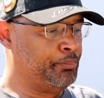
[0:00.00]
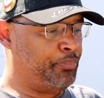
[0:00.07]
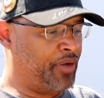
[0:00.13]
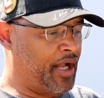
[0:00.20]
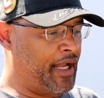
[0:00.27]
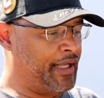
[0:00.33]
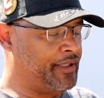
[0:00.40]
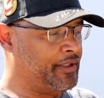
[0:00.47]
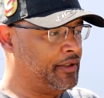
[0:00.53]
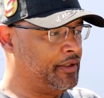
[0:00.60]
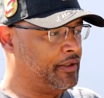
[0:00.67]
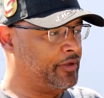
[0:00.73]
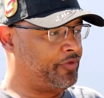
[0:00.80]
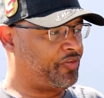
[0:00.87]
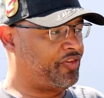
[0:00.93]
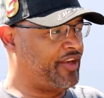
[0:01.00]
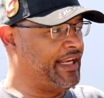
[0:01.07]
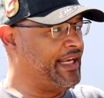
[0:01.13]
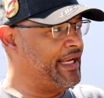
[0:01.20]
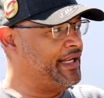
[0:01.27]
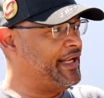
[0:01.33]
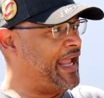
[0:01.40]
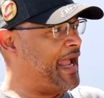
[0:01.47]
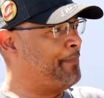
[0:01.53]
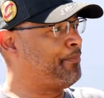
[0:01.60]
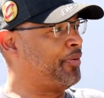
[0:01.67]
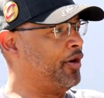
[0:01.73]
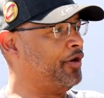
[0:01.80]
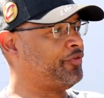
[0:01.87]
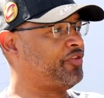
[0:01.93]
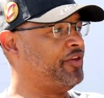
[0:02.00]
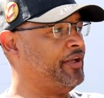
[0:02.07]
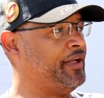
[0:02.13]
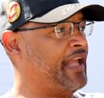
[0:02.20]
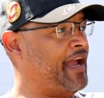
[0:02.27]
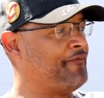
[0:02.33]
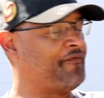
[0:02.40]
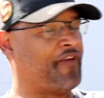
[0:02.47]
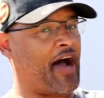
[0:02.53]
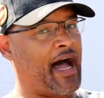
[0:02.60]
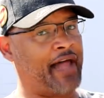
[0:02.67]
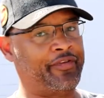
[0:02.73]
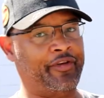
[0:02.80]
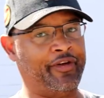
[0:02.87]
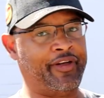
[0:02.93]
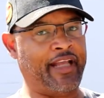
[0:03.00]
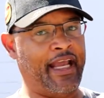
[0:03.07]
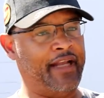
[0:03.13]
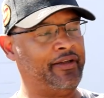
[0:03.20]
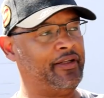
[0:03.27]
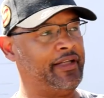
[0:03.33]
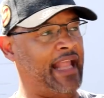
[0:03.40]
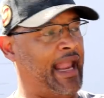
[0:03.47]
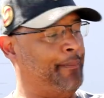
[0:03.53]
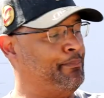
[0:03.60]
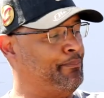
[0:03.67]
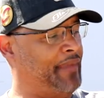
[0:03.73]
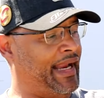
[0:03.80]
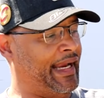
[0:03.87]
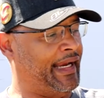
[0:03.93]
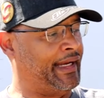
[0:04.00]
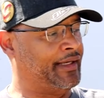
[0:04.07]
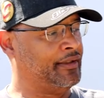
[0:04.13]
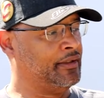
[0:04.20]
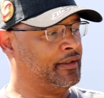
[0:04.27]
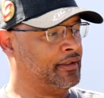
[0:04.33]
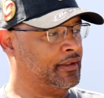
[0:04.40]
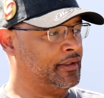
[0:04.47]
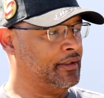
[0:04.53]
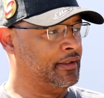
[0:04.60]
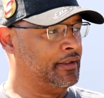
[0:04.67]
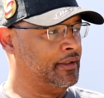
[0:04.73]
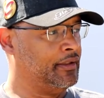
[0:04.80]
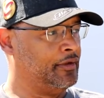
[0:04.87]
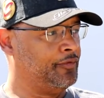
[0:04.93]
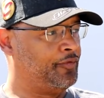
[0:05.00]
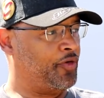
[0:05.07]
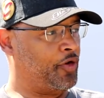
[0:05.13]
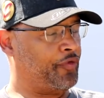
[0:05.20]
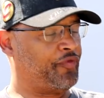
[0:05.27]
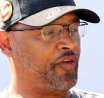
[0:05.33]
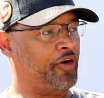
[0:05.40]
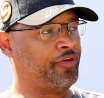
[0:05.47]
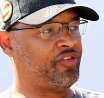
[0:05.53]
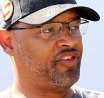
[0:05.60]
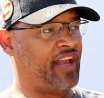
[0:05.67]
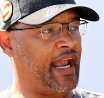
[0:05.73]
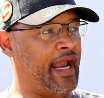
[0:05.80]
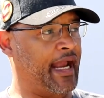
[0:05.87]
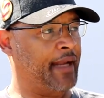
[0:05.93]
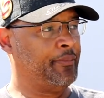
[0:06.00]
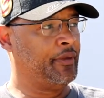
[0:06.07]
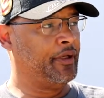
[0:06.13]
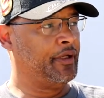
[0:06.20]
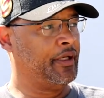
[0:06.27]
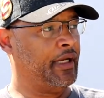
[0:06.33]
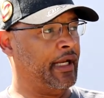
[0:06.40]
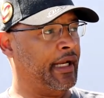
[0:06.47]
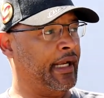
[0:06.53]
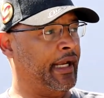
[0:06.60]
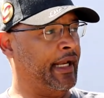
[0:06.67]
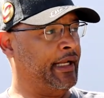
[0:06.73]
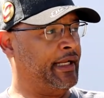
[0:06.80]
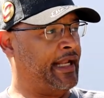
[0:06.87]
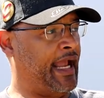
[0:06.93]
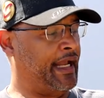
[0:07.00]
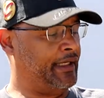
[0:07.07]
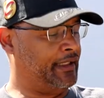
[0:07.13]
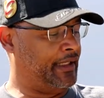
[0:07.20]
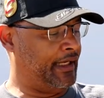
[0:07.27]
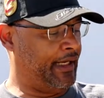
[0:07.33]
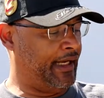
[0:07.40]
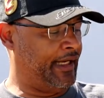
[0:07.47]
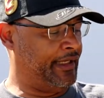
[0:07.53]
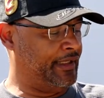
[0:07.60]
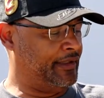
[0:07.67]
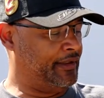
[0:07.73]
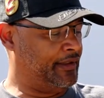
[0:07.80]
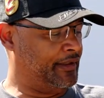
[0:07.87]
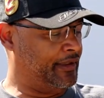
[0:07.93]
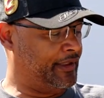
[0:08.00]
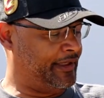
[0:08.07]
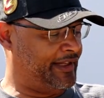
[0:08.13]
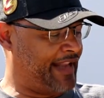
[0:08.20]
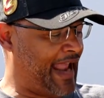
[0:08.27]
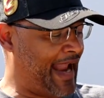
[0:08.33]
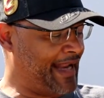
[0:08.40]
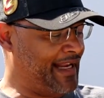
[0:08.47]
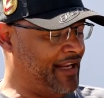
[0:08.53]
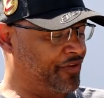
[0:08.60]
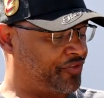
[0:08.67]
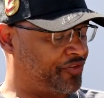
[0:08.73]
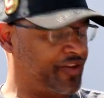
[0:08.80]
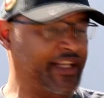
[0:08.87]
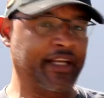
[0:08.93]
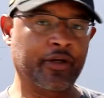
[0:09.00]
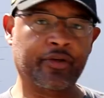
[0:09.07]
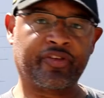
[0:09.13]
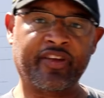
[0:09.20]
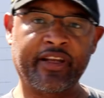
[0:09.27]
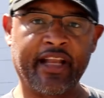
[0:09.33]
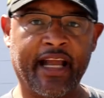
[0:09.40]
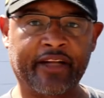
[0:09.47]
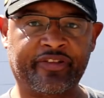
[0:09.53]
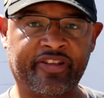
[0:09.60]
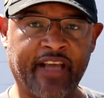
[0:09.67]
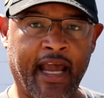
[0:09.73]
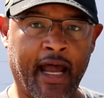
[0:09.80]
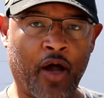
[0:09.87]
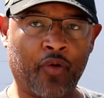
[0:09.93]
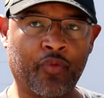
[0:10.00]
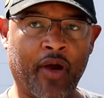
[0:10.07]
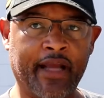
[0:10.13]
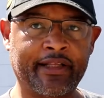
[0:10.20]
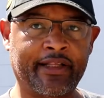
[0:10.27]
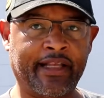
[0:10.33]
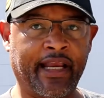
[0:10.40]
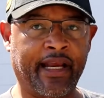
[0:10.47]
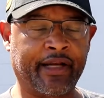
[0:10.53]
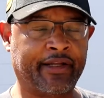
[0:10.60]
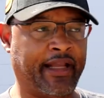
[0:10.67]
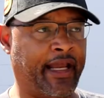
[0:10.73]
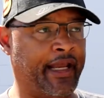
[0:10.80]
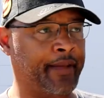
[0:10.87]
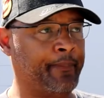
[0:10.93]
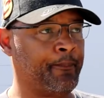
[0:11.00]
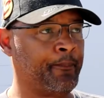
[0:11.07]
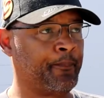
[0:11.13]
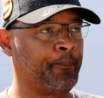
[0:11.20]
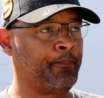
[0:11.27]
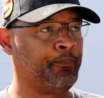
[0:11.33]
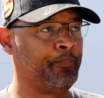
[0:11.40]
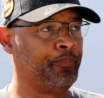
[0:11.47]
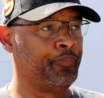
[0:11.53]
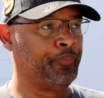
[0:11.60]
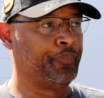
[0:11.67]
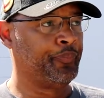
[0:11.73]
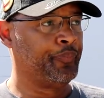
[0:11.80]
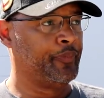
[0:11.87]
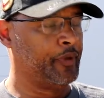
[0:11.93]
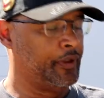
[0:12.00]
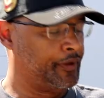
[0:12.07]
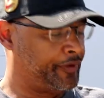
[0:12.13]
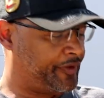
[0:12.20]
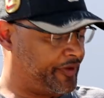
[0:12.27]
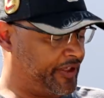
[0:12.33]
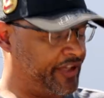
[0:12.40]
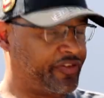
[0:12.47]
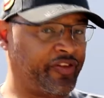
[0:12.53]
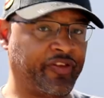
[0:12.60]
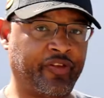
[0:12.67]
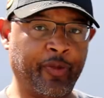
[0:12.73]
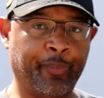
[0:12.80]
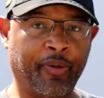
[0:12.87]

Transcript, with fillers: but seeing that person, that father, that that man for the first time and that and that instills in that child right there that this is the